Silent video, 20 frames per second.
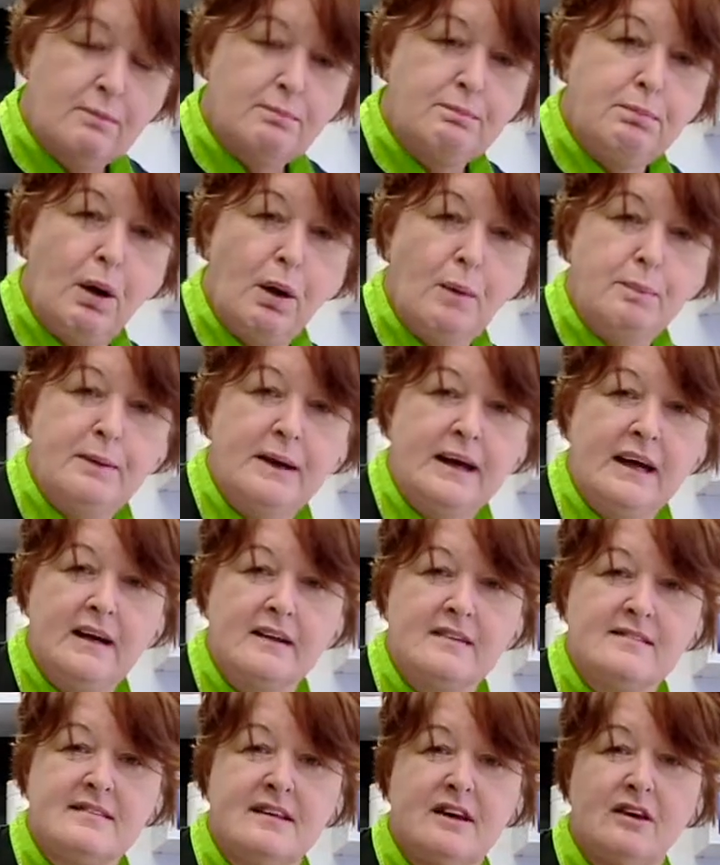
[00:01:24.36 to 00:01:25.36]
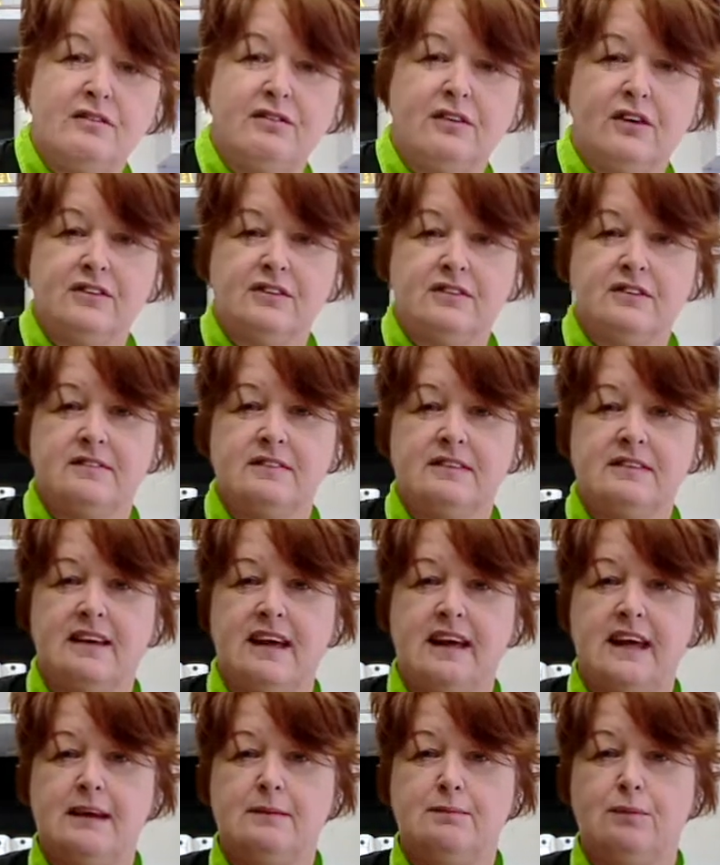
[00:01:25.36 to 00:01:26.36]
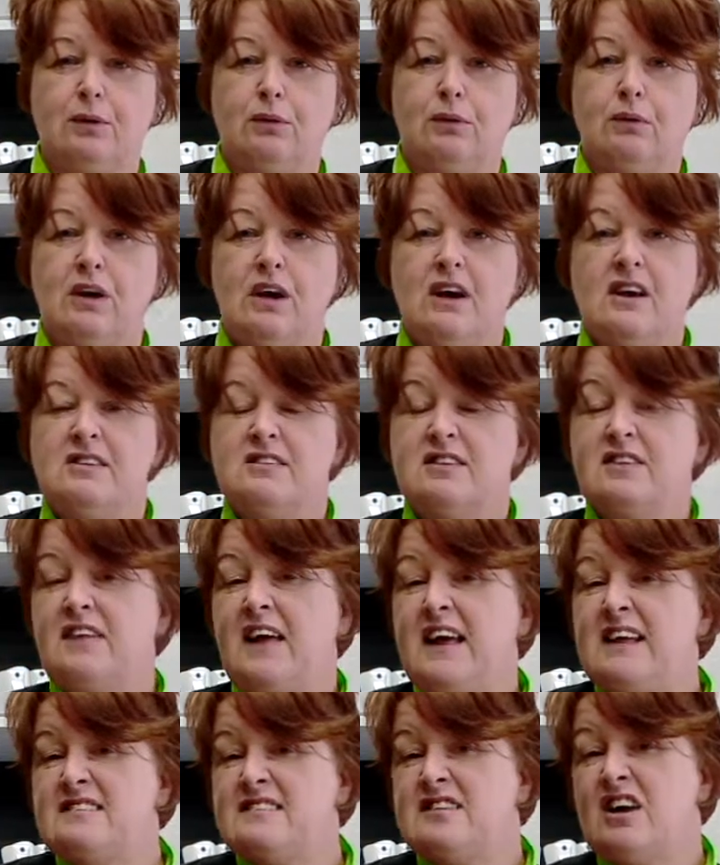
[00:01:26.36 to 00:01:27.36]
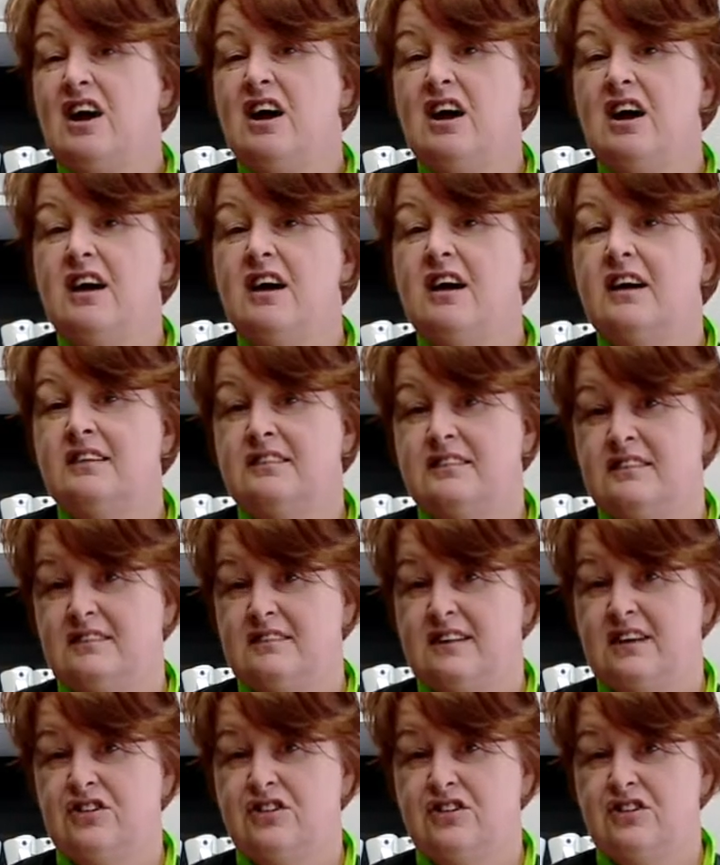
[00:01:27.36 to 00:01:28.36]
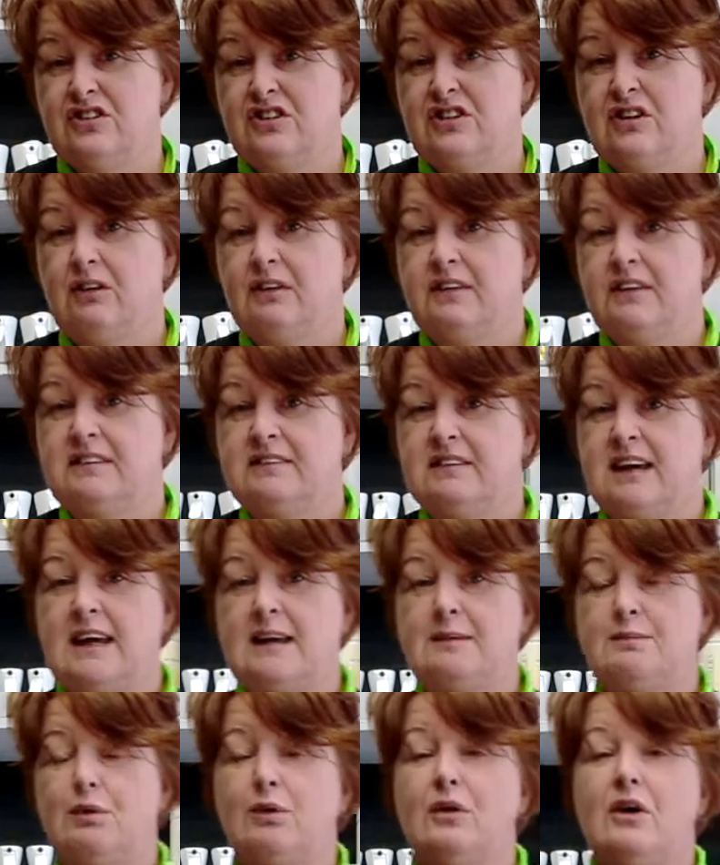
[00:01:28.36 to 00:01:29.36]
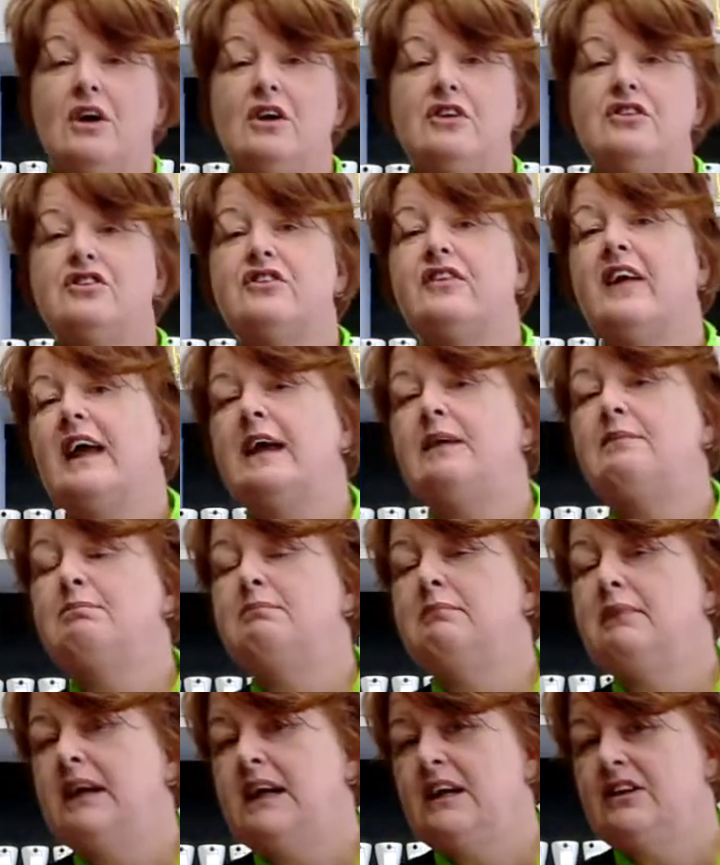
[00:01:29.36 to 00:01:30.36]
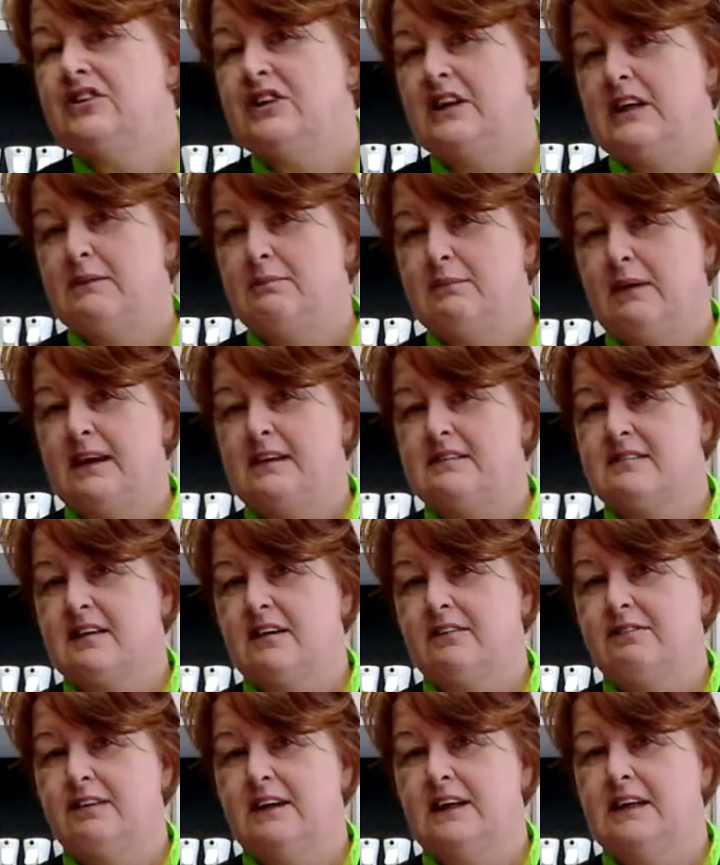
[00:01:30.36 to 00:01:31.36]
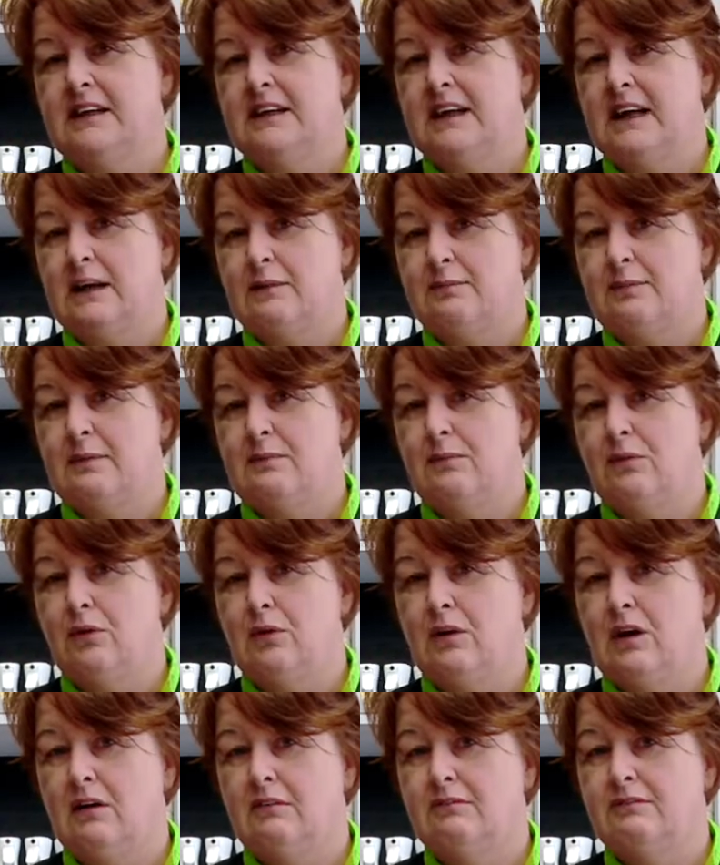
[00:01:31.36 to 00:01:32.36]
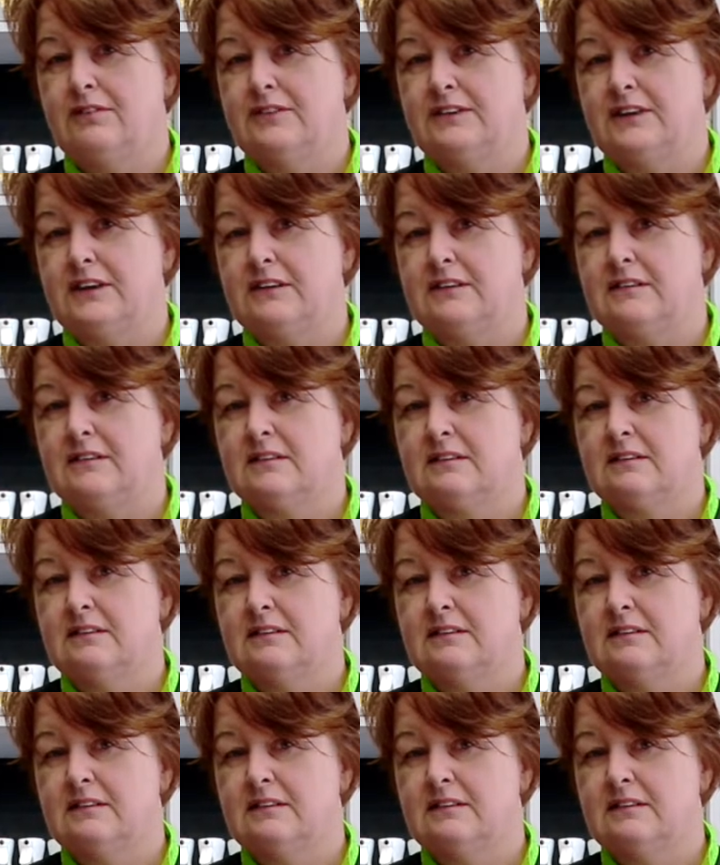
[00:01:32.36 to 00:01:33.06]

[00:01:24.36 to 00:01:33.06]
popping herself onto the table? So that's her decision to go on the table. So that immediately makes her feel a little bit more confident.